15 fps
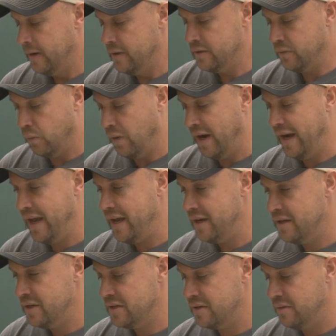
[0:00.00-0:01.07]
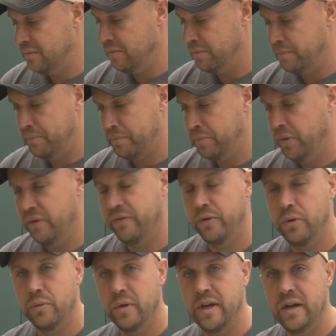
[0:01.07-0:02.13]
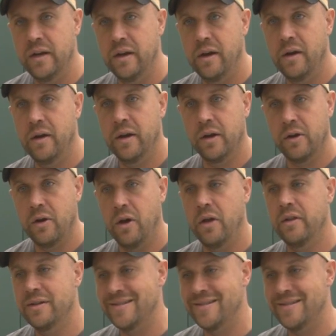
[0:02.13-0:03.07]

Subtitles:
So why not just put a full reed in there in a call